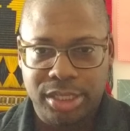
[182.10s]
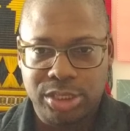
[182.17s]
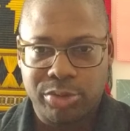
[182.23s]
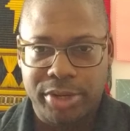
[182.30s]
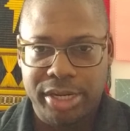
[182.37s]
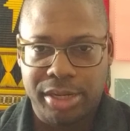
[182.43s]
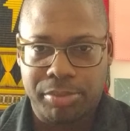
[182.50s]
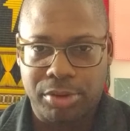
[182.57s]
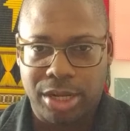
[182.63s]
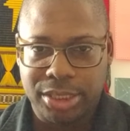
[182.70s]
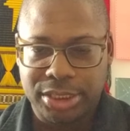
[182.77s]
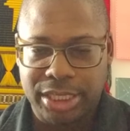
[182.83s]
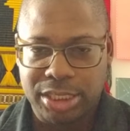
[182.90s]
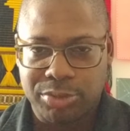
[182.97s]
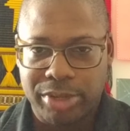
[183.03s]
a screening
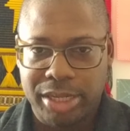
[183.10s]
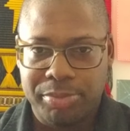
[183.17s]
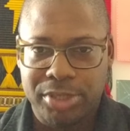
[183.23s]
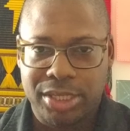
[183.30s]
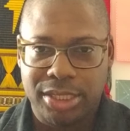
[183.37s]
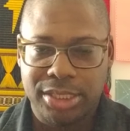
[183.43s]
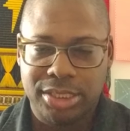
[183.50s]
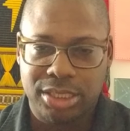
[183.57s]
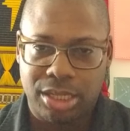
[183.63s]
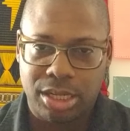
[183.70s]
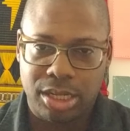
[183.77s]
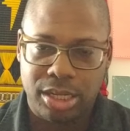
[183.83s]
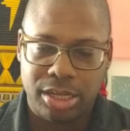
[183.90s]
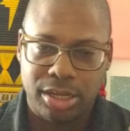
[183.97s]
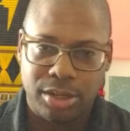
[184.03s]
process, right? Because
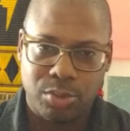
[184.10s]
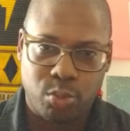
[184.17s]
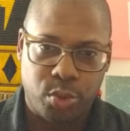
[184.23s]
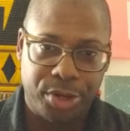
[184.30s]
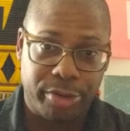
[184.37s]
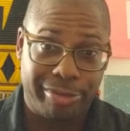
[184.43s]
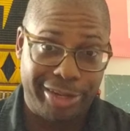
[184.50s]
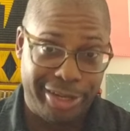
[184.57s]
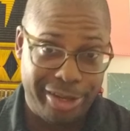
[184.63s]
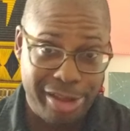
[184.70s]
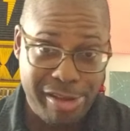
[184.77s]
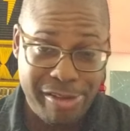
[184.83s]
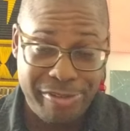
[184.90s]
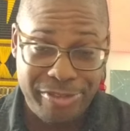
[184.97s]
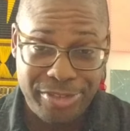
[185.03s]
weirdly
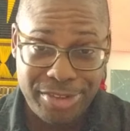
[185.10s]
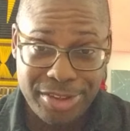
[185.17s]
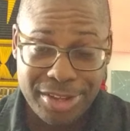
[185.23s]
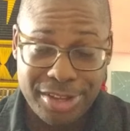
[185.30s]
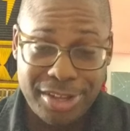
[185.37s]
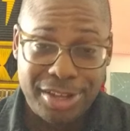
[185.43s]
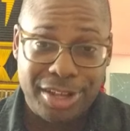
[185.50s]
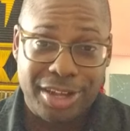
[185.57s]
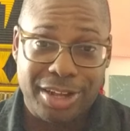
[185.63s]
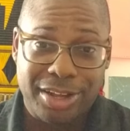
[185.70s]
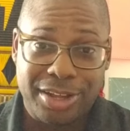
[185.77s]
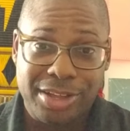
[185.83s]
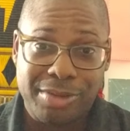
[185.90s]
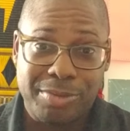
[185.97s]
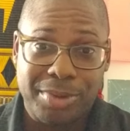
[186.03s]
enough,
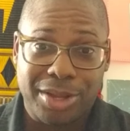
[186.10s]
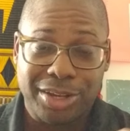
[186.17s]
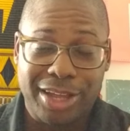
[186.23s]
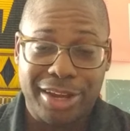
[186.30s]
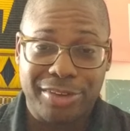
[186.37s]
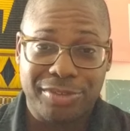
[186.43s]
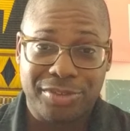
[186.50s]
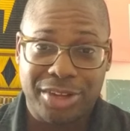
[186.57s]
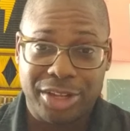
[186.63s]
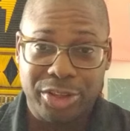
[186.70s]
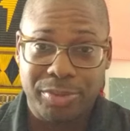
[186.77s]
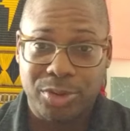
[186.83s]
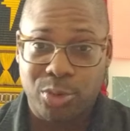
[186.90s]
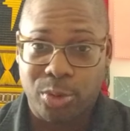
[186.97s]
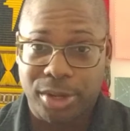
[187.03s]
a lot of
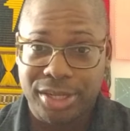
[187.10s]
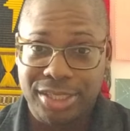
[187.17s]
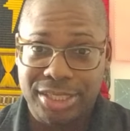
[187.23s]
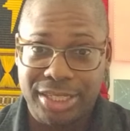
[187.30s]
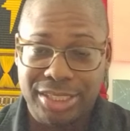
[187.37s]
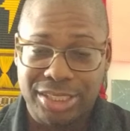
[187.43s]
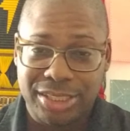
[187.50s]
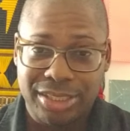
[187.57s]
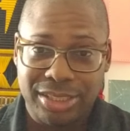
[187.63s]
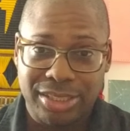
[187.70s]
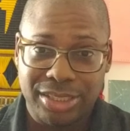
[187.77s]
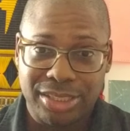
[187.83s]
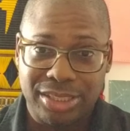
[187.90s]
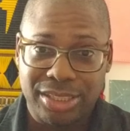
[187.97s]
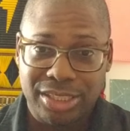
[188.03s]
government
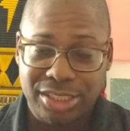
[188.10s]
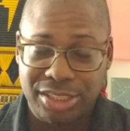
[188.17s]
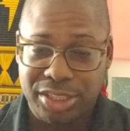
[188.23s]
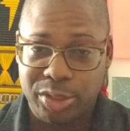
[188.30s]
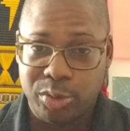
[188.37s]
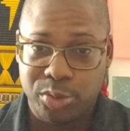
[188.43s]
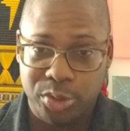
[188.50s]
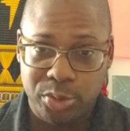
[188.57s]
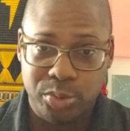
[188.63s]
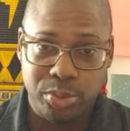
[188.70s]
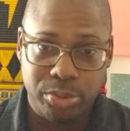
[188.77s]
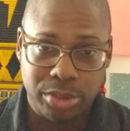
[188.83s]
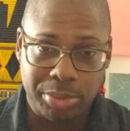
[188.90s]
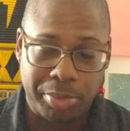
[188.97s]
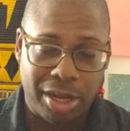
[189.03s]
organizations still
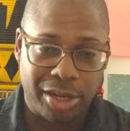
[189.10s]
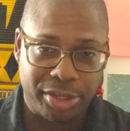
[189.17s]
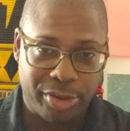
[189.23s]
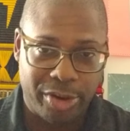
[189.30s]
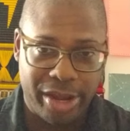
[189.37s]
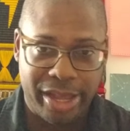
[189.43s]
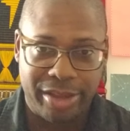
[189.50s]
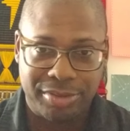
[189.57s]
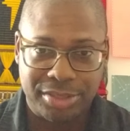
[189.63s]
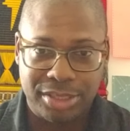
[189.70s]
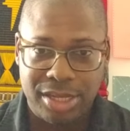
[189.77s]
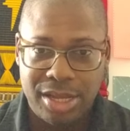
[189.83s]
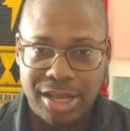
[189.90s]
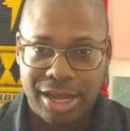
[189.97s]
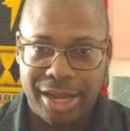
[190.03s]
use polygraphs,
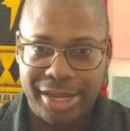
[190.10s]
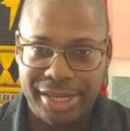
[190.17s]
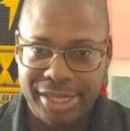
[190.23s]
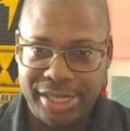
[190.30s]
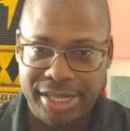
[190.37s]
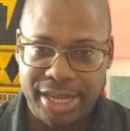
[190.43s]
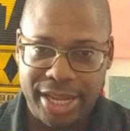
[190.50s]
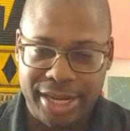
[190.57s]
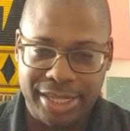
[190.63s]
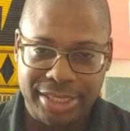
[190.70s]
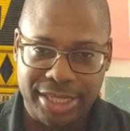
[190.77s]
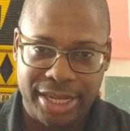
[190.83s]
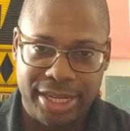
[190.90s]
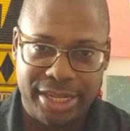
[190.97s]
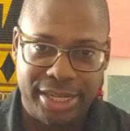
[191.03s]
i.e.
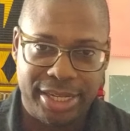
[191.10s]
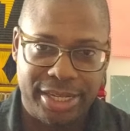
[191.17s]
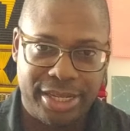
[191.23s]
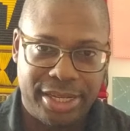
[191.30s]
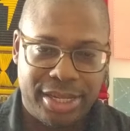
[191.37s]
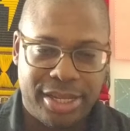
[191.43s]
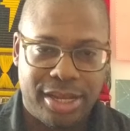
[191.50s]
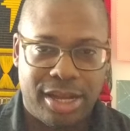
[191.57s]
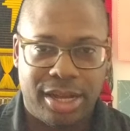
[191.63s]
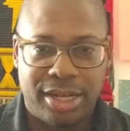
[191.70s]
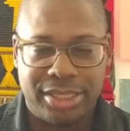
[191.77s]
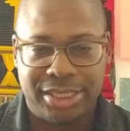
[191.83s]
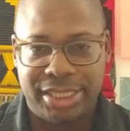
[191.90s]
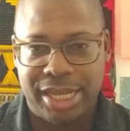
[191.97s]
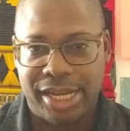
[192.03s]
NSA,
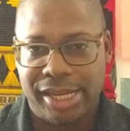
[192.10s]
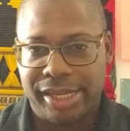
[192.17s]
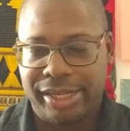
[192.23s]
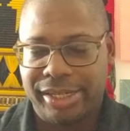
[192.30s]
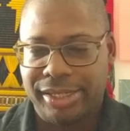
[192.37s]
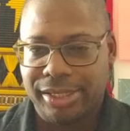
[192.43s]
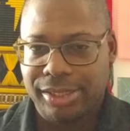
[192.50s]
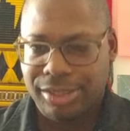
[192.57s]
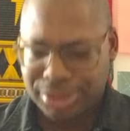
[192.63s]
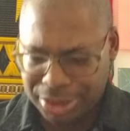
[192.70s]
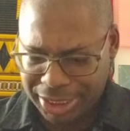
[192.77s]
CIA,